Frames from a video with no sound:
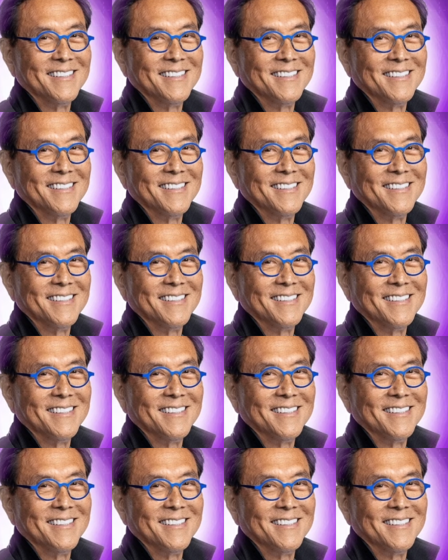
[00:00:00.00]

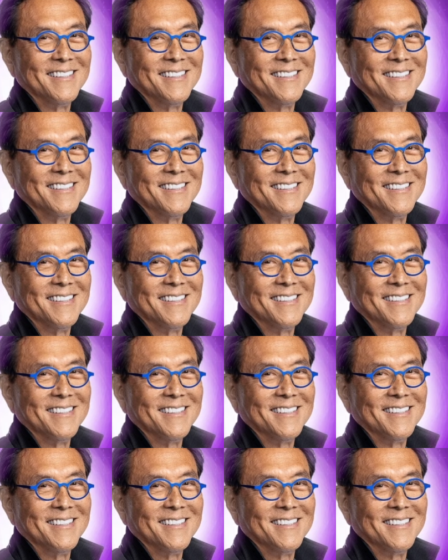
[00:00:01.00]

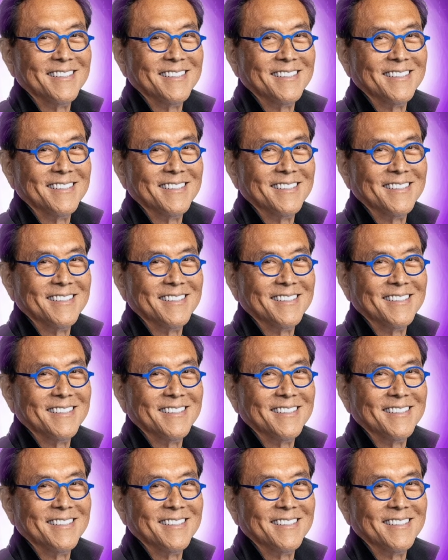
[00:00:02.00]
(silence)